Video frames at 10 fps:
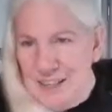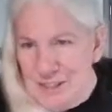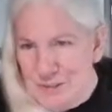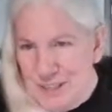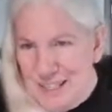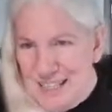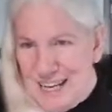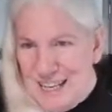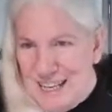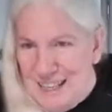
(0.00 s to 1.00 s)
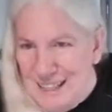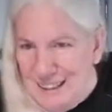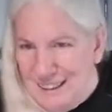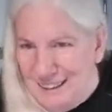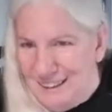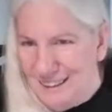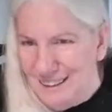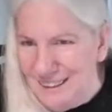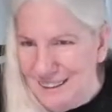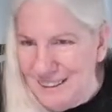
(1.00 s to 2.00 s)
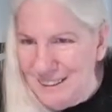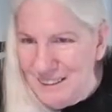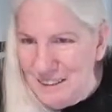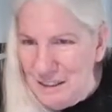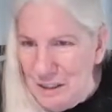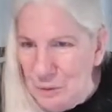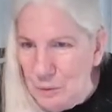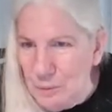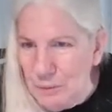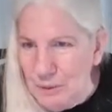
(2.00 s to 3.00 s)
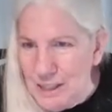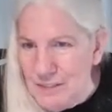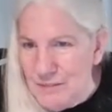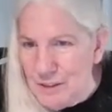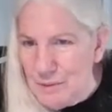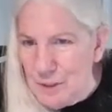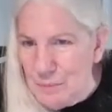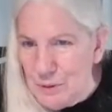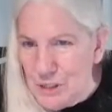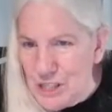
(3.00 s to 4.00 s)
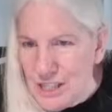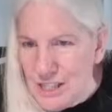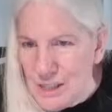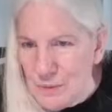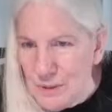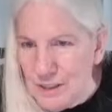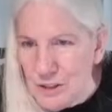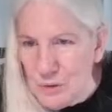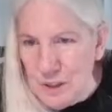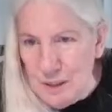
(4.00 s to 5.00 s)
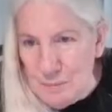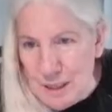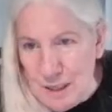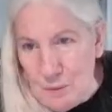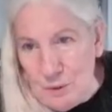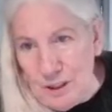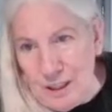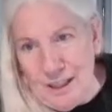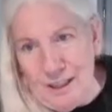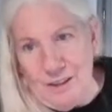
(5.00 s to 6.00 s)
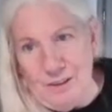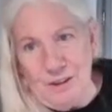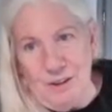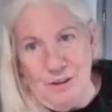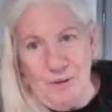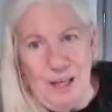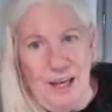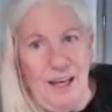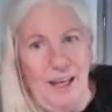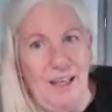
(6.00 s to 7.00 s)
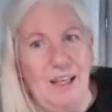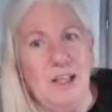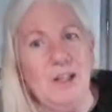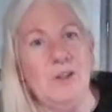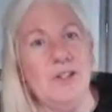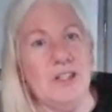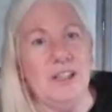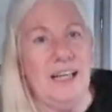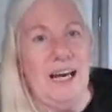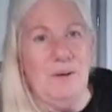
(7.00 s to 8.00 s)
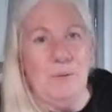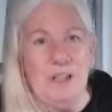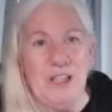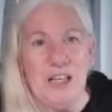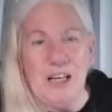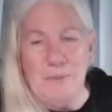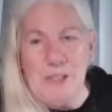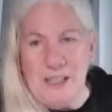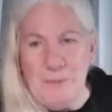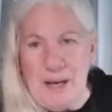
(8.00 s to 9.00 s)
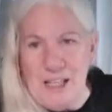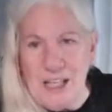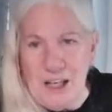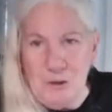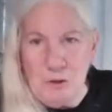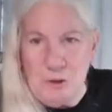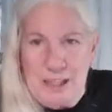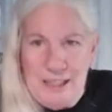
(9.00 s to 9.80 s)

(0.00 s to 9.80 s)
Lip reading: There's Renee. We'll be watching from the bushes while doing my workout. Okay. Usually, when she comes on the Patchak crew